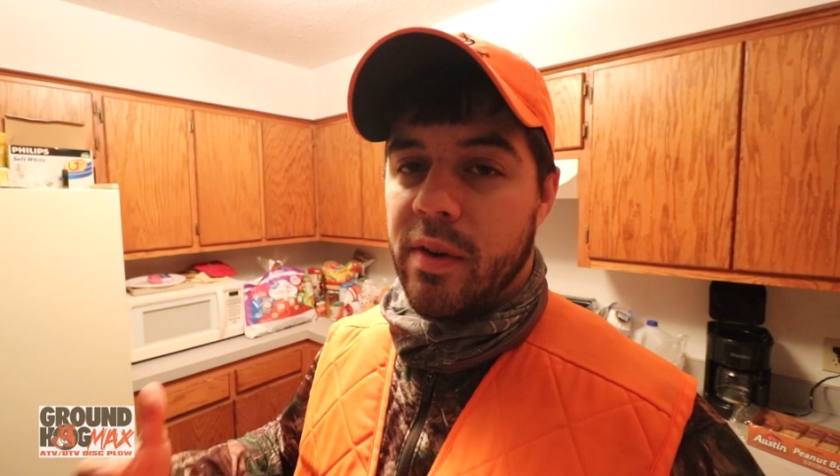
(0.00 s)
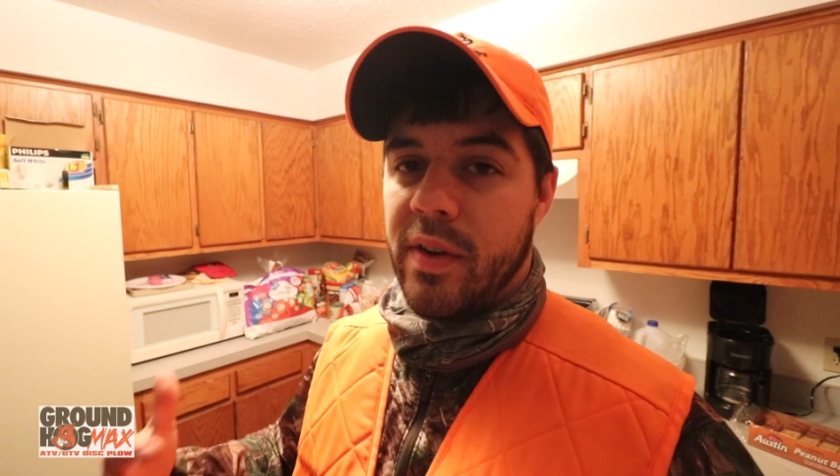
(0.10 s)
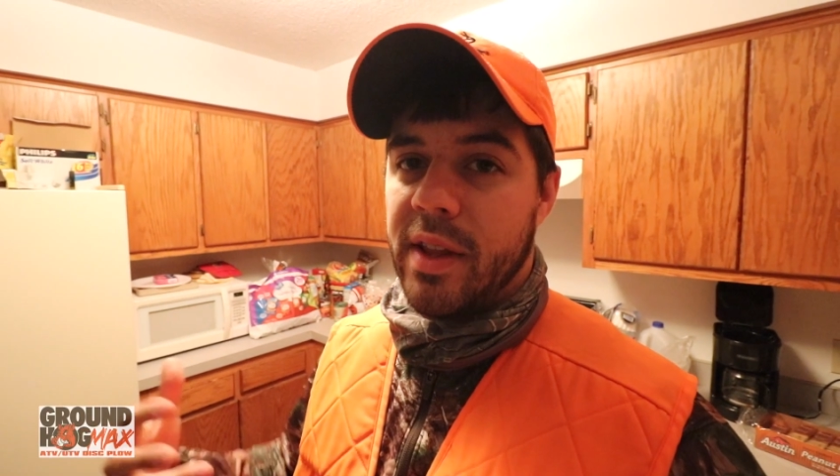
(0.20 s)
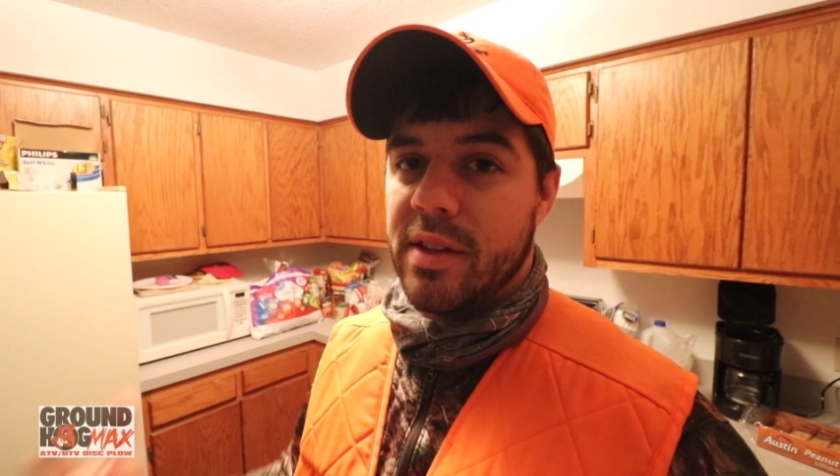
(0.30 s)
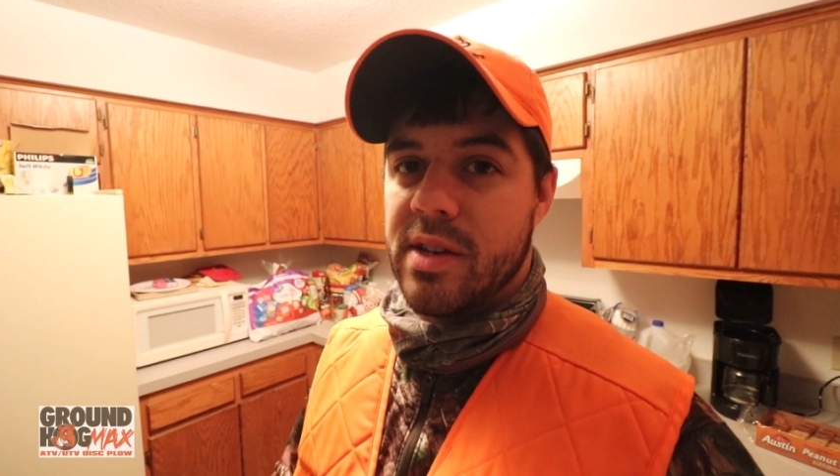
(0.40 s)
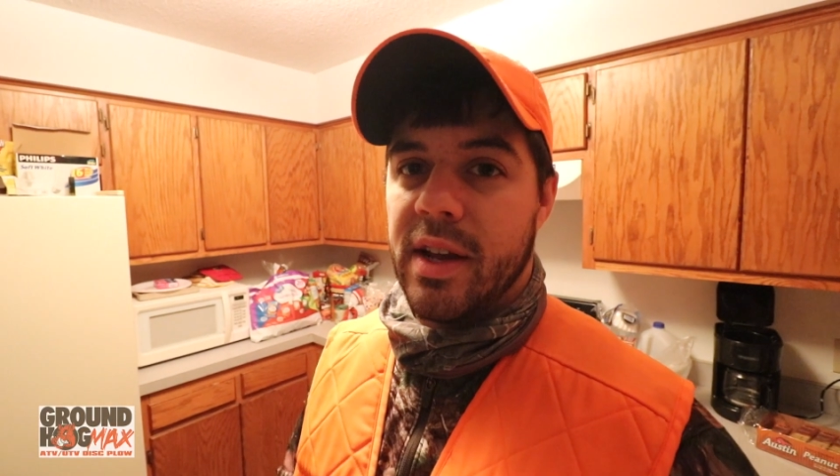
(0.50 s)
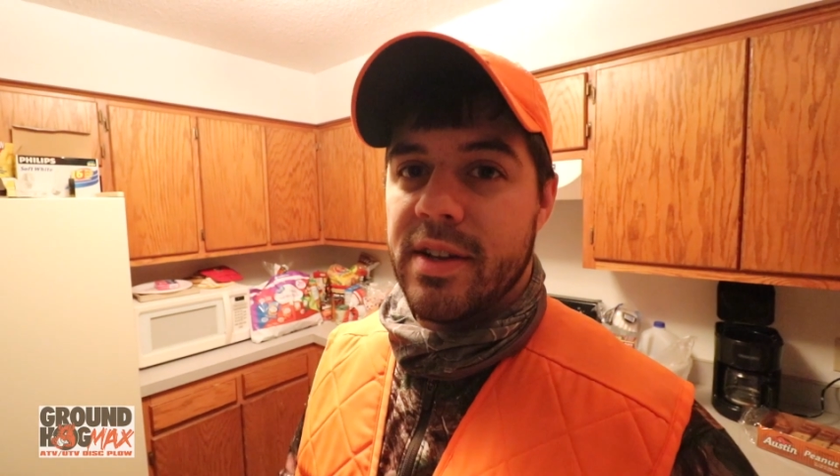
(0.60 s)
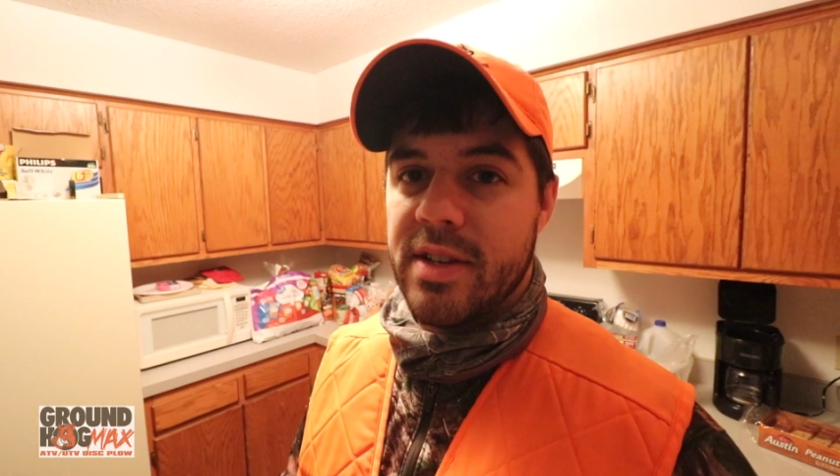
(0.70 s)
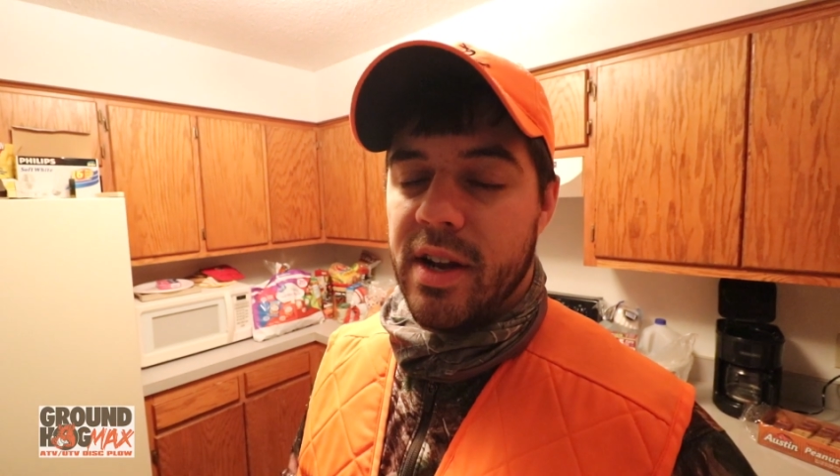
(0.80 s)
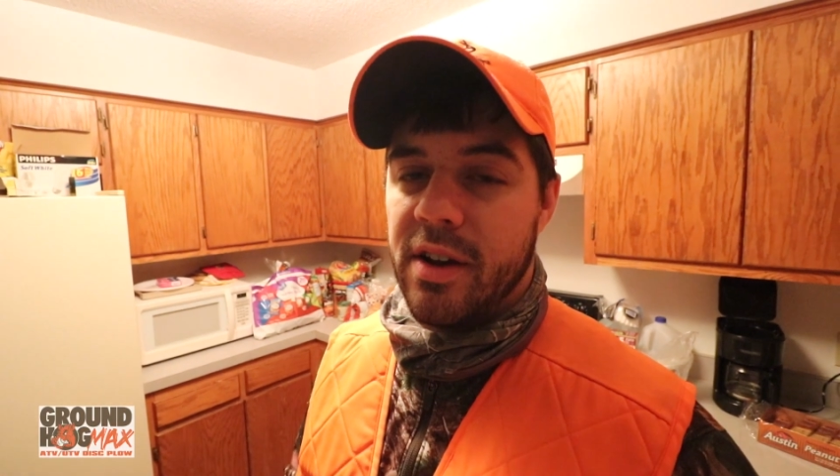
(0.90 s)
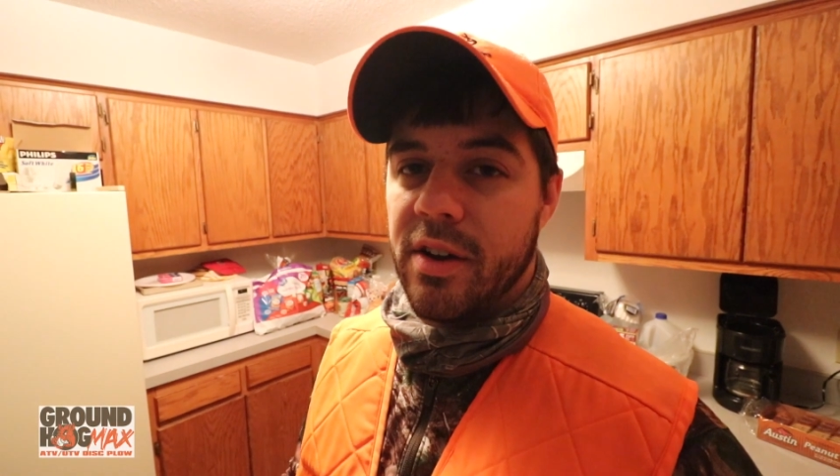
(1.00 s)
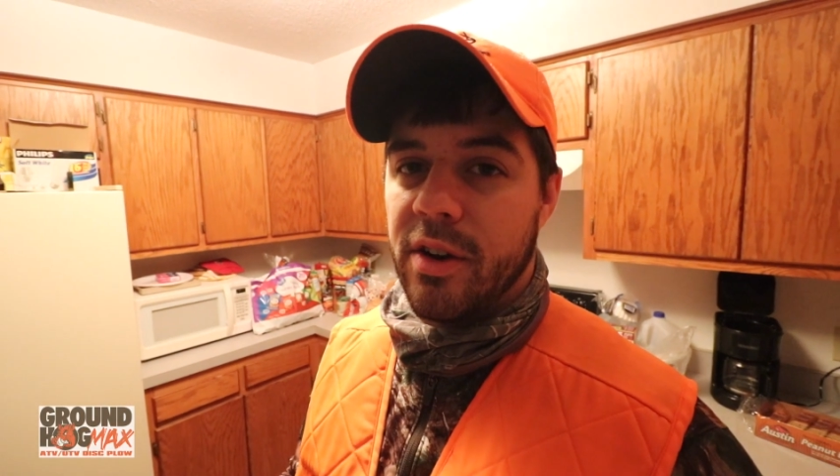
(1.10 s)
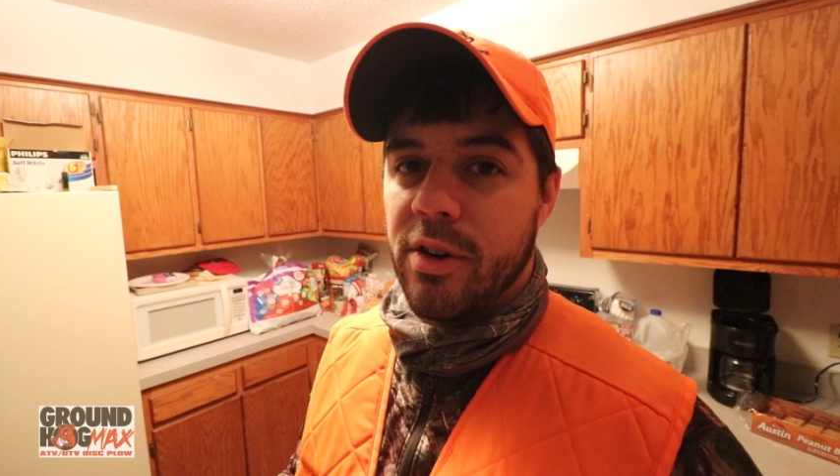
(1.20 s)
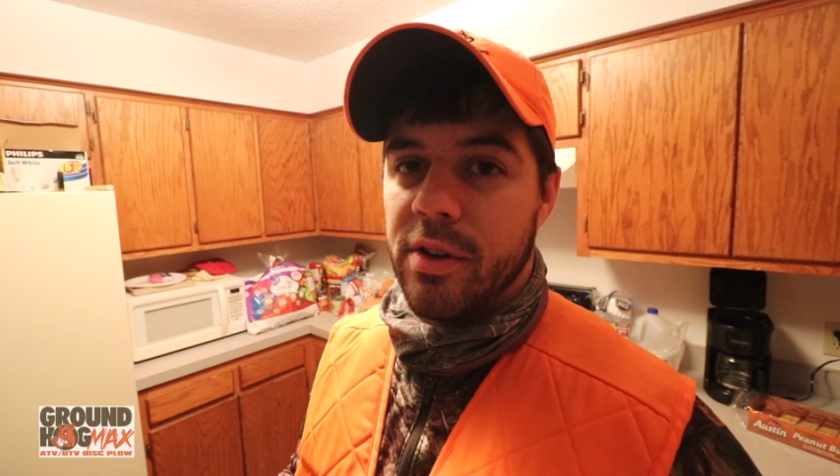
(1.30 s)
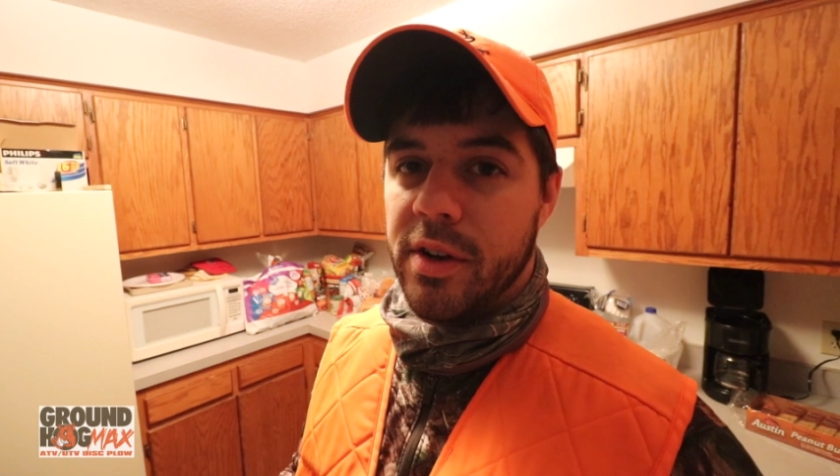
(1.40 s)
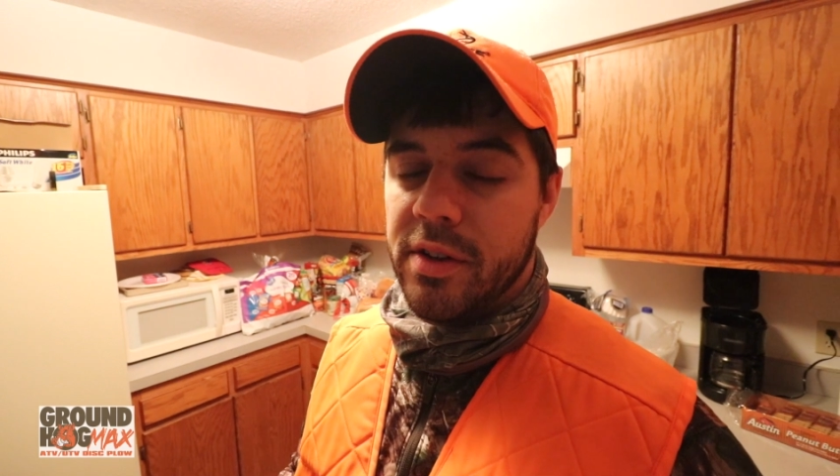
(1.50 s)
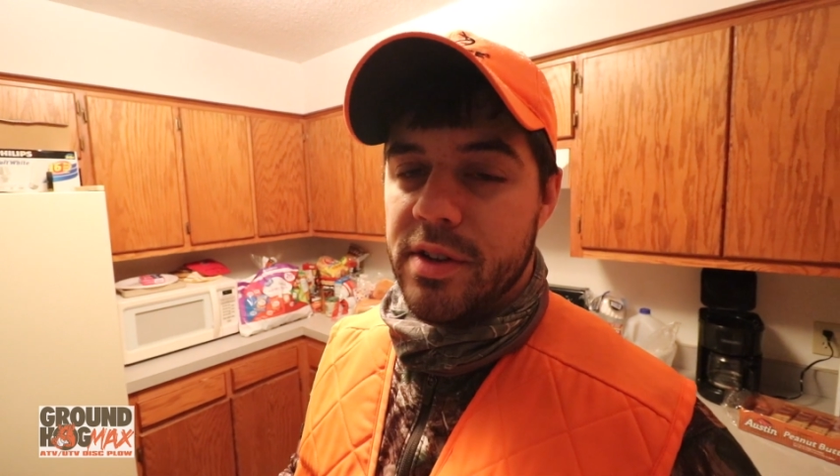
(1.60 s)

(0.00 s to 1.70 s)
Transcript: I got the stands that I hung earlier